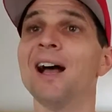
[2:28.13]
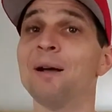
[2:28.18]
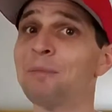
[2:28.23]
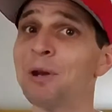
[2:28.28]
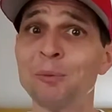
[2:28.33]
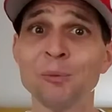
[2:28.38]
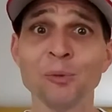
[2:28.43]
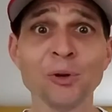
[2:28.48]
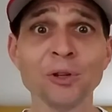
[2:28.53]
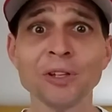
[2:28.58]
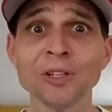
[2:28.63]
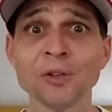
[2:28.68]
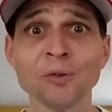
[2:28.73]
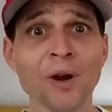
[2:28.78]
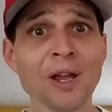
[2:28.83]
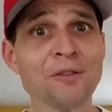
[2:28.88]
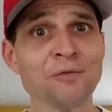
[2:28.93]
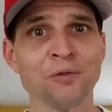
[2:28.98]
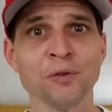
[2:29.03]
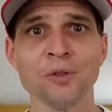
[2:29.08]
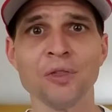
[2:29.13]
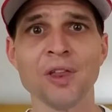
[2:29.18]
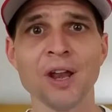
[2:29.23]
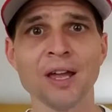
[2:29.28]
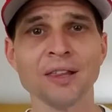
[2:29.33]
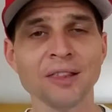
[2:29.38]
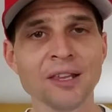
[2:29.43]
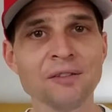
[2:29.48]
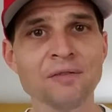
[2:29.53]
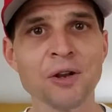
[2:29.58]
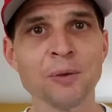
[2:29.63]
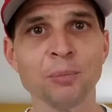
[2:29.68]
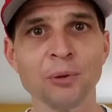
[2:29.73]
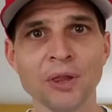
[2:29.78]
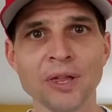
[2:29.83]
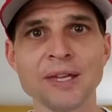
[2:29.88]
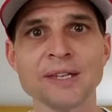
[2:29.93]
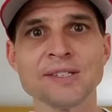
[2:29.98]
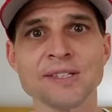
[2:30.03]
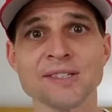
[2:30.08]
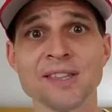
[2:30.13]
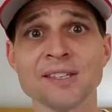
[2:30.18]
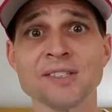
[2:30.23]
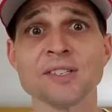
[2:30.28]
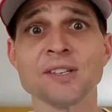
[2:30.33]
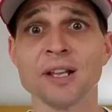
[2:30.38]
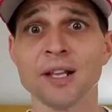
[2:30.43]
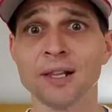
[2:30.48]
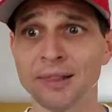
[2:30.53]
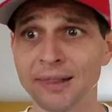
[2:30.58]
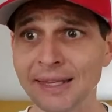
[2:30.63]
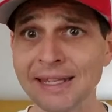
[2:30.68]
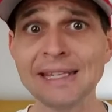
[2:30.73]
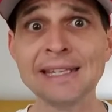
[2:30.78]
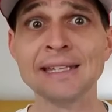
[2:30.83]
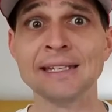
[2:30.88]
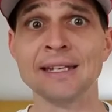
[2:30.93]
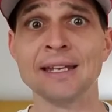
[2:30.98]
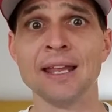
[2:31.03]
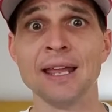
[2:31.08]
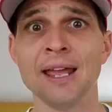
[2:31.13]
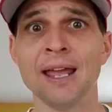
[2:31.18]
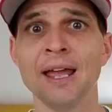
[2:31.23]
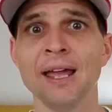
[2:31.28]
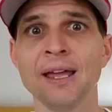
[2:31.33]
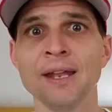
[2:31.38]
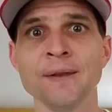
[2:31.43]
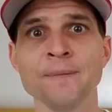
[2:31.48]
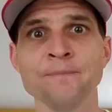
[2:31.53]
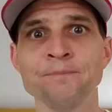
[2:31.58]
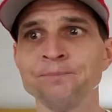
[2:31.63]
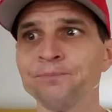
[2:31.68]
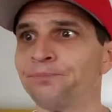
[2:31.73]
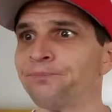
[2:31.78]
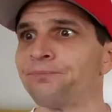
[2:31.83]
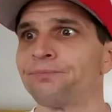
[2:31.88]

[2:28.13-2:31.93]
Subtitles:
I mean, I'm really grateful that I live in a place that's clean and